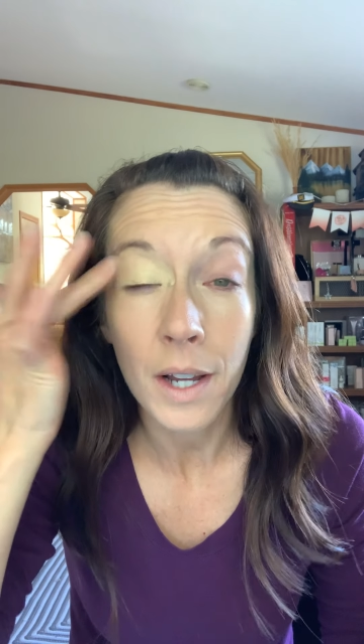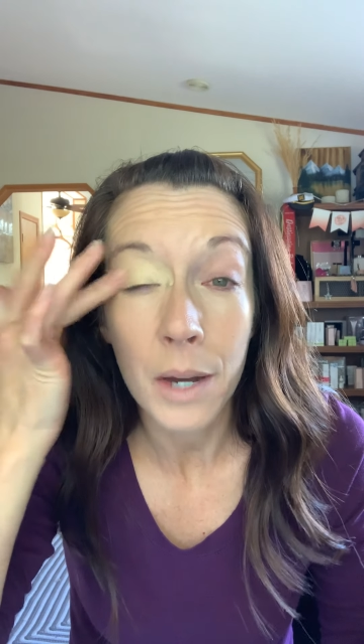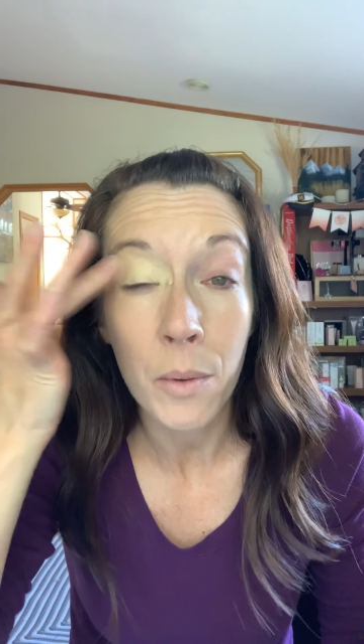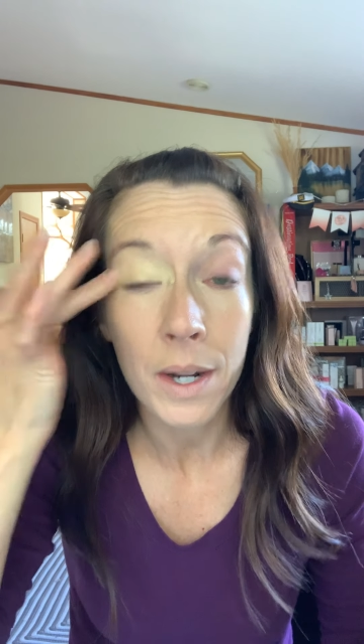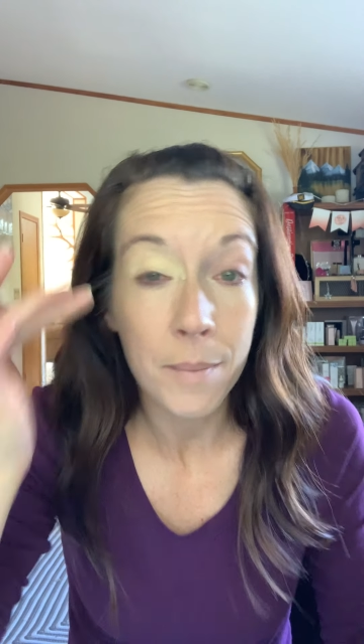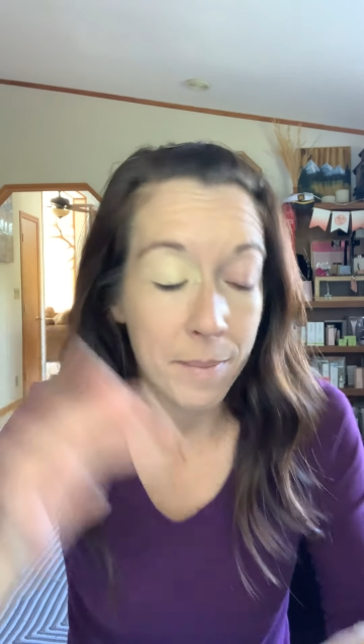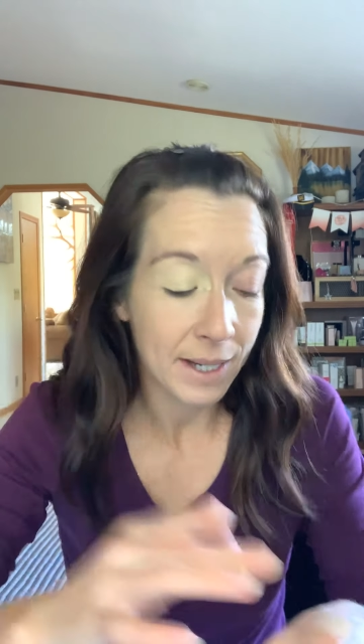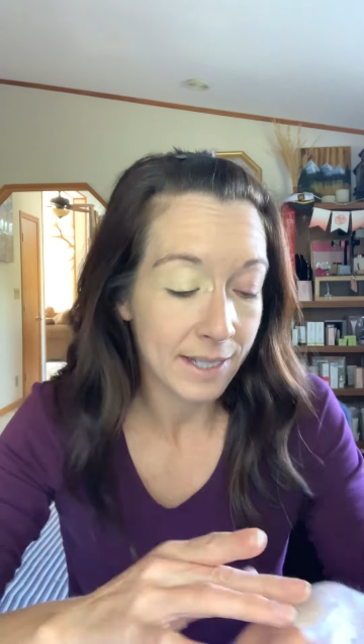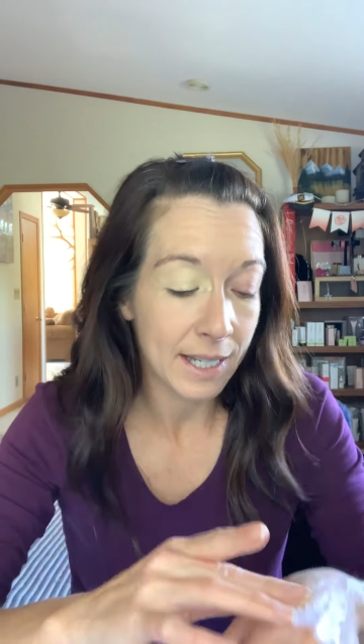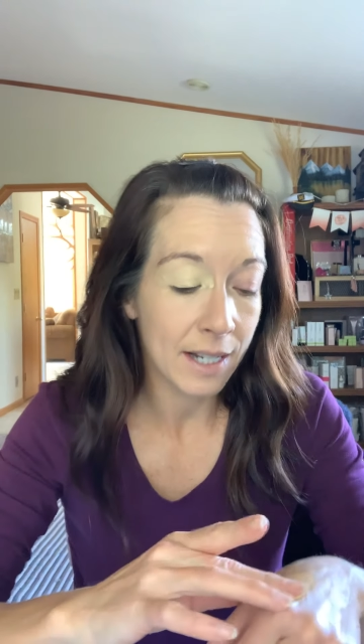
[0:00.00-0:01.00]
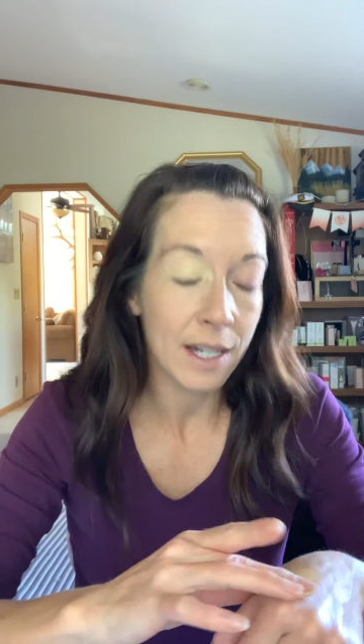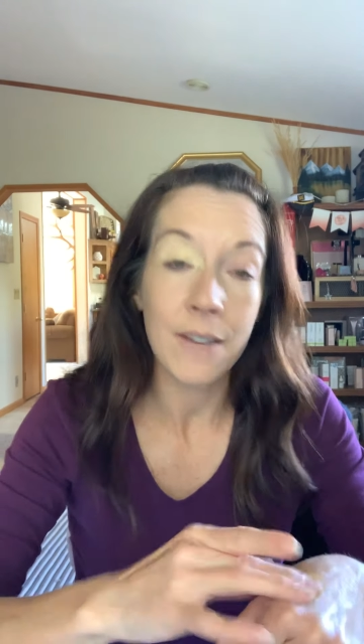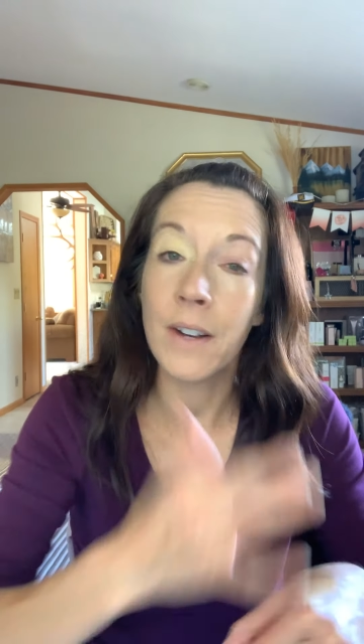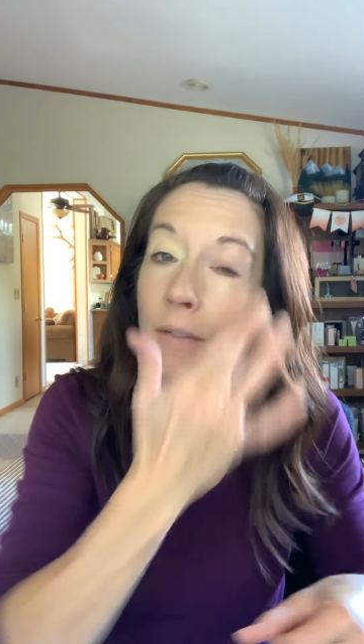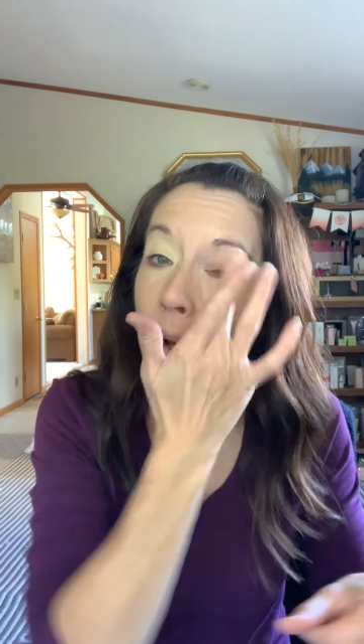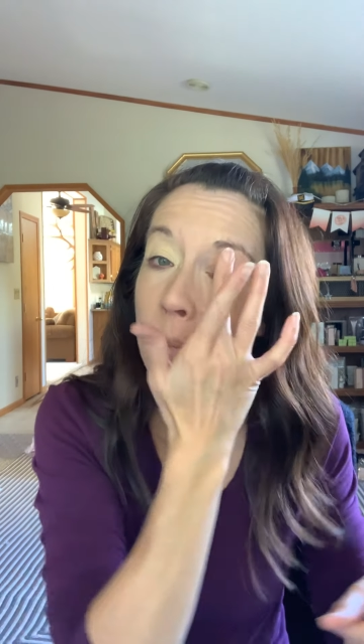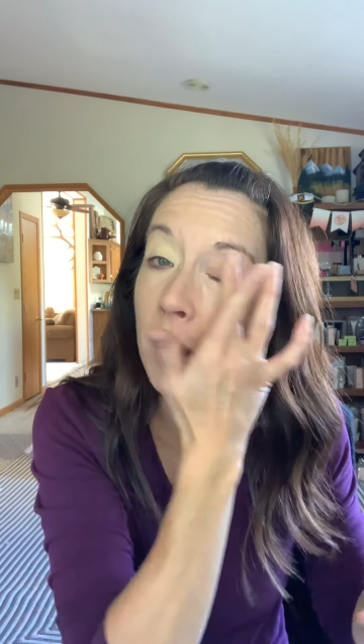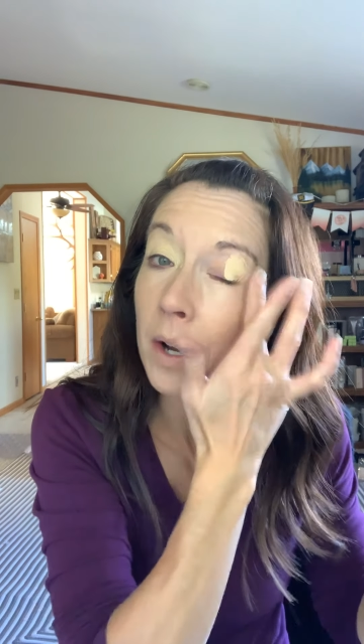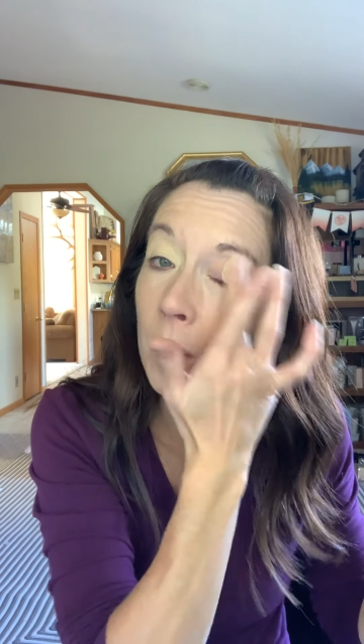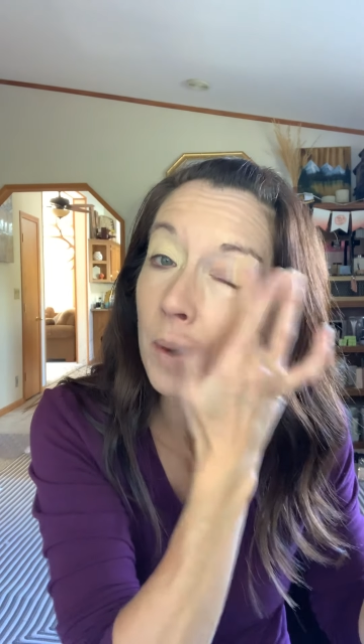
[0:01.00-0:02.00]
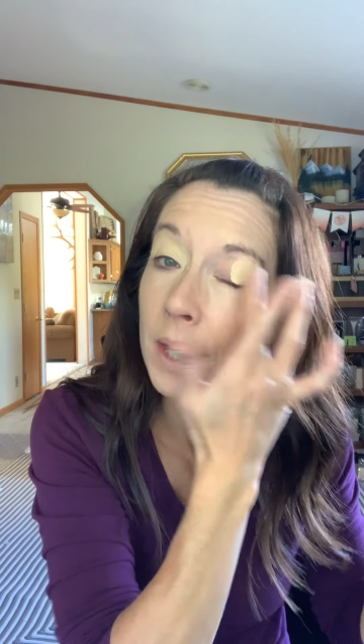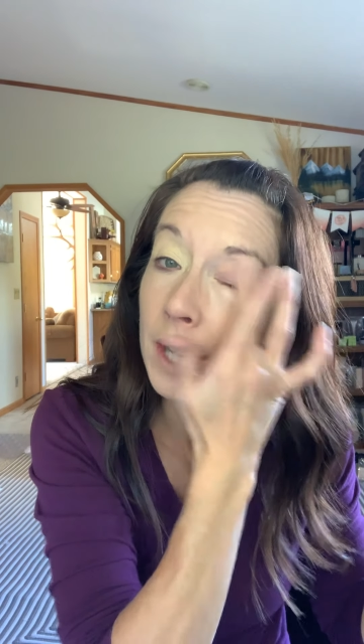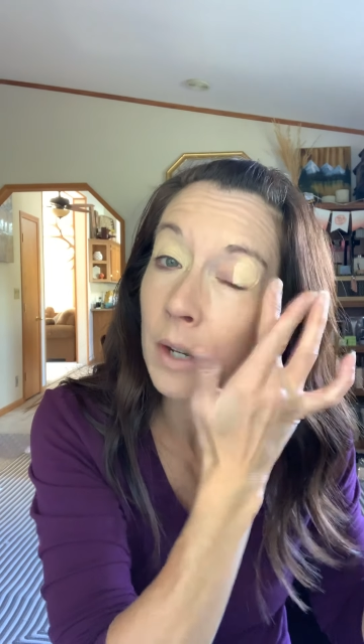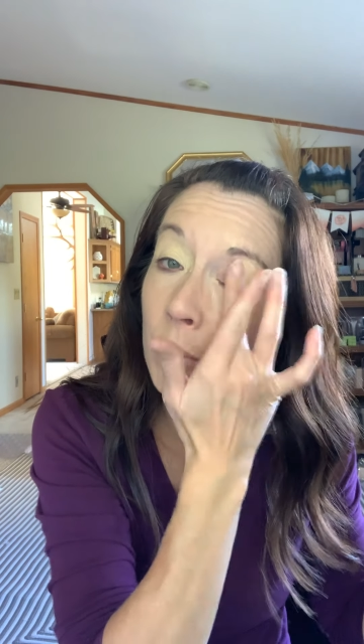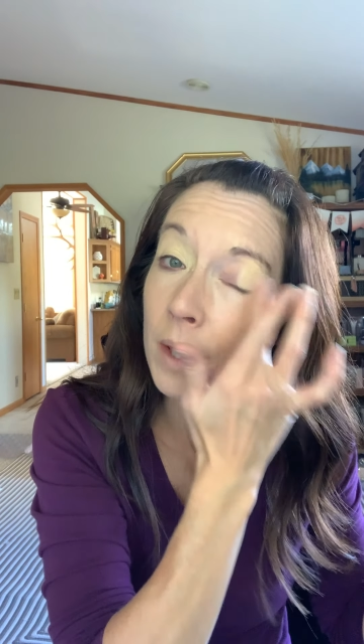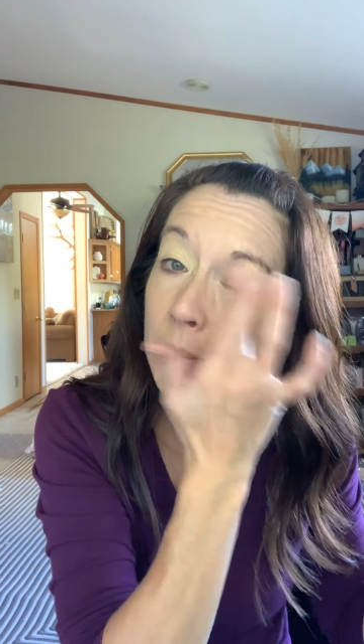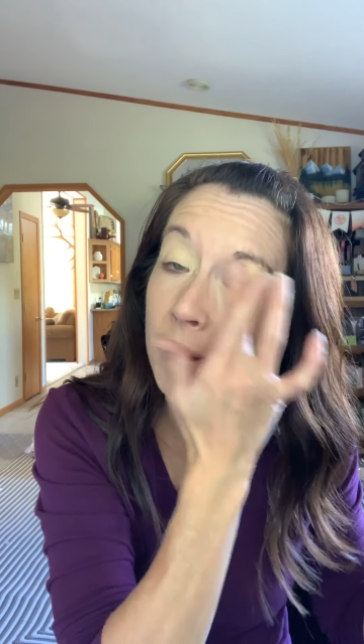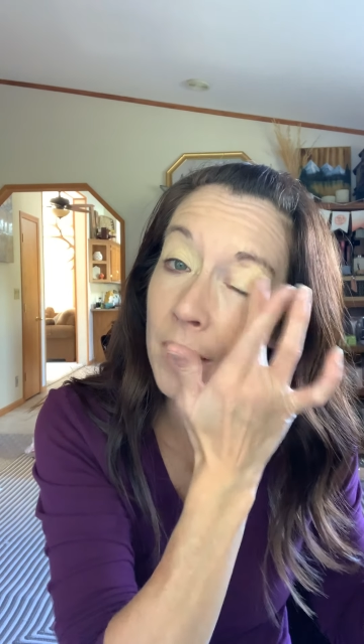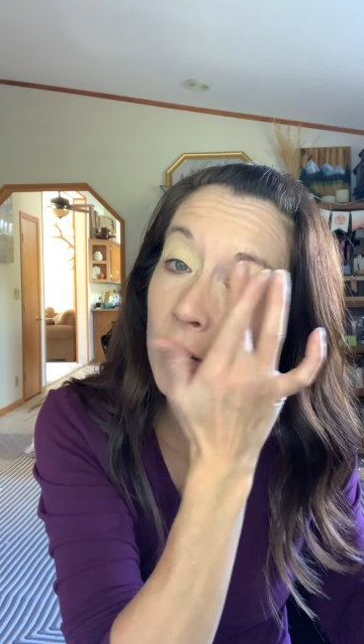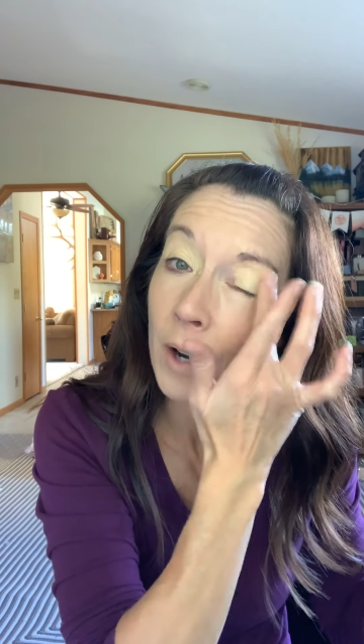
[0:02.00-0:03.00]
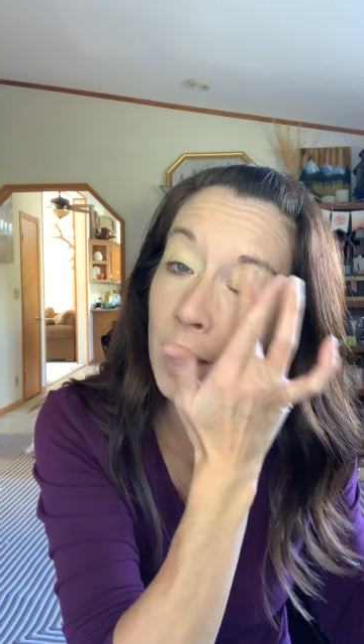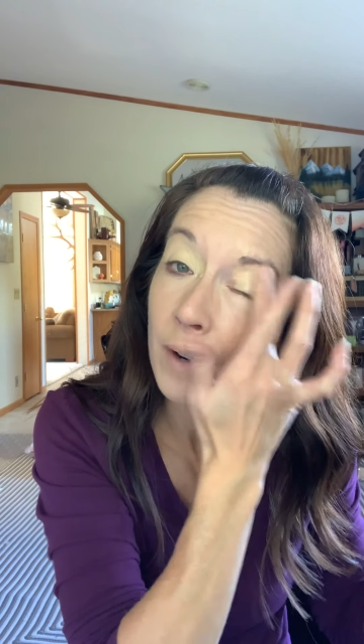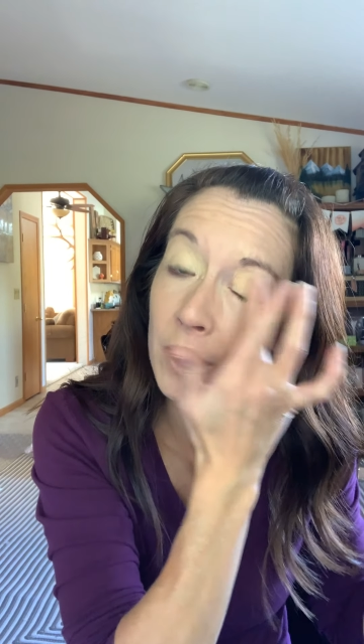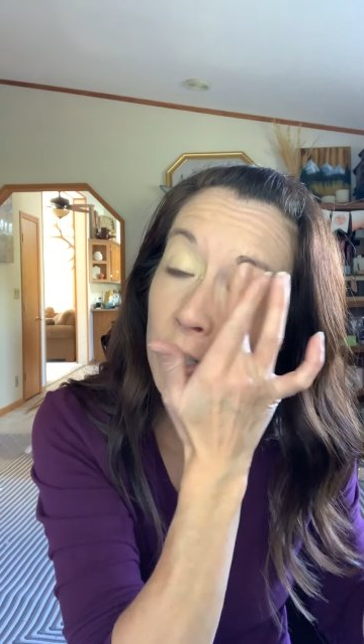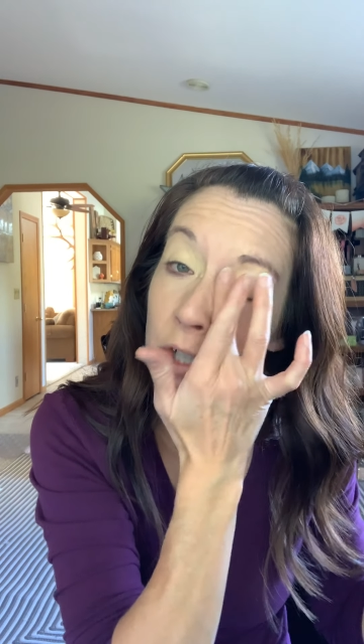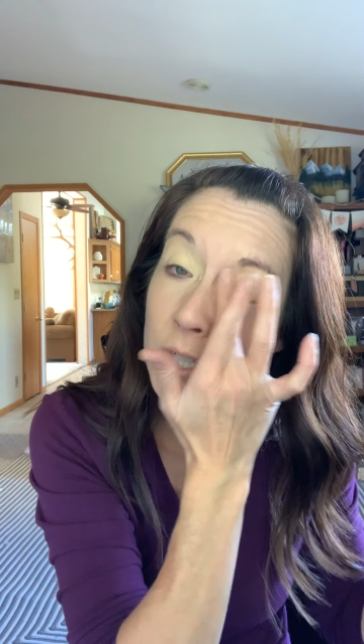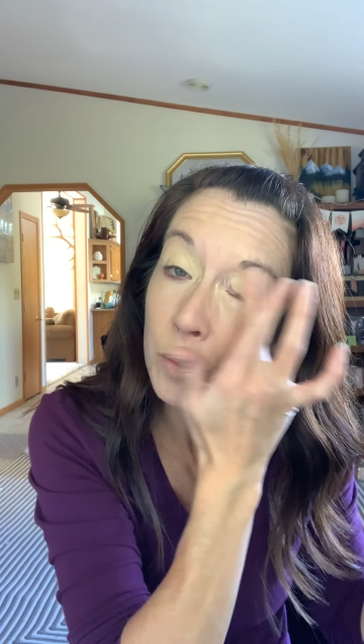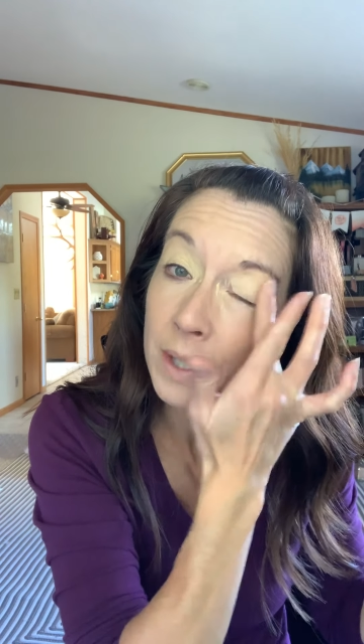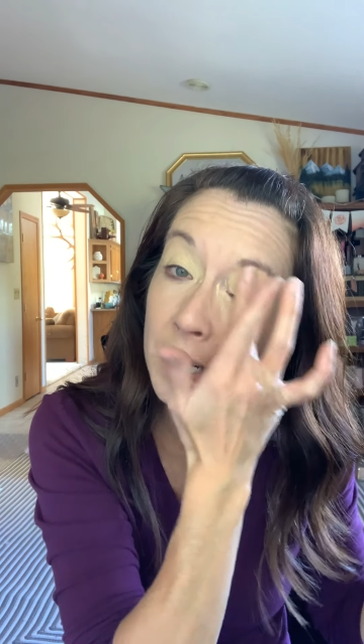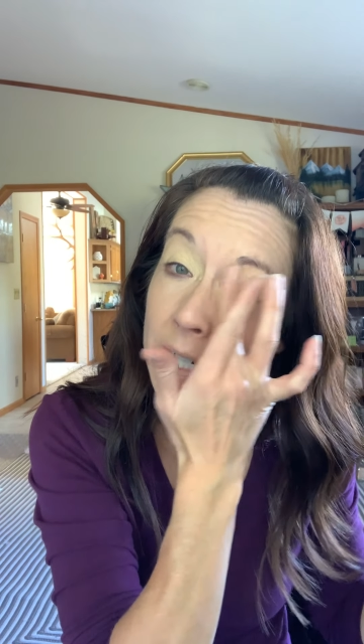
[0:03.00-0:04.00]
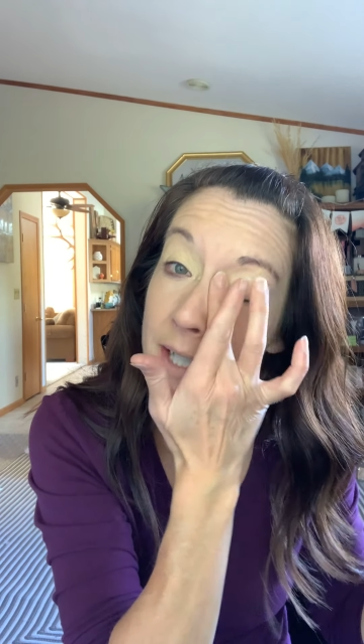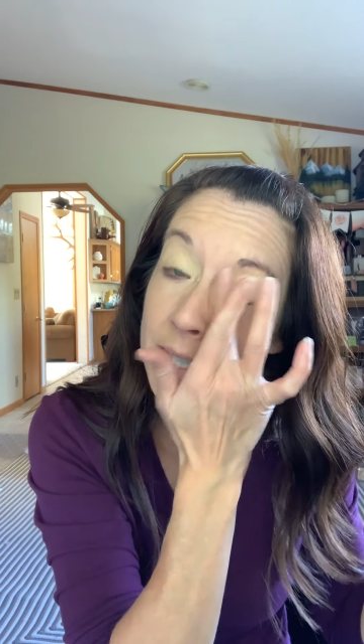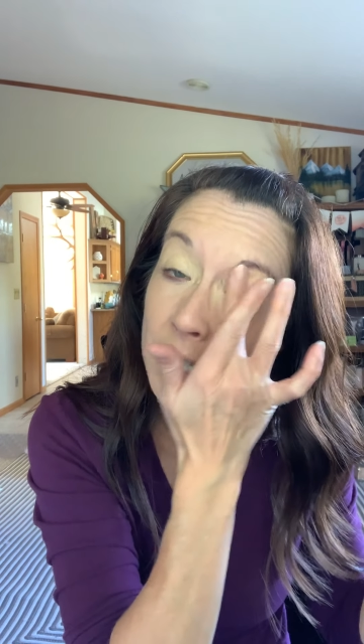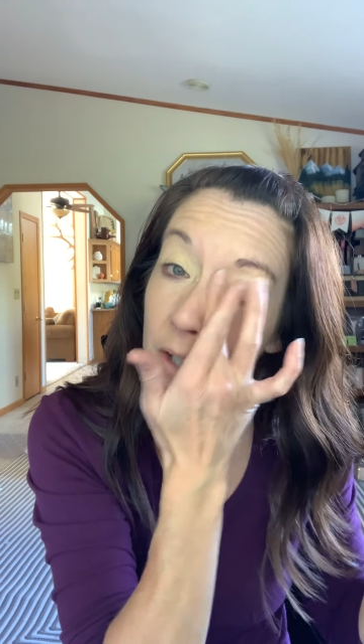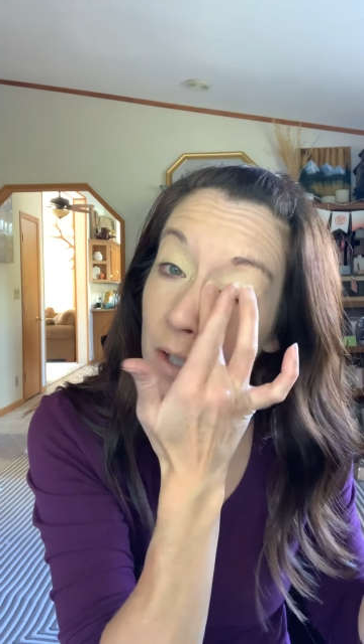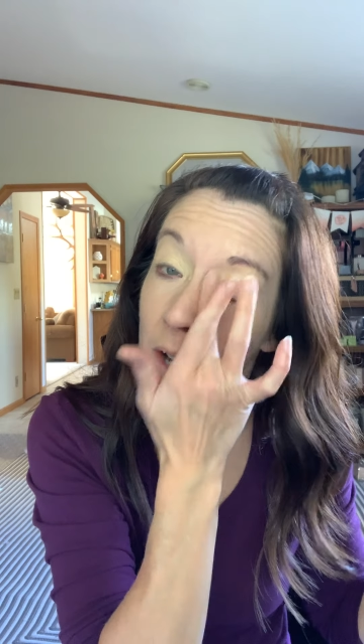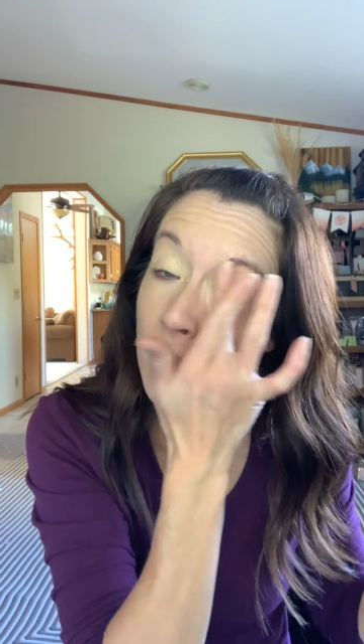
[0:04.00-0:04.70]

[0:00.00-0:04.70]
I want to mix it, even if I'm not going in with my under eye corrector, just doing concealer.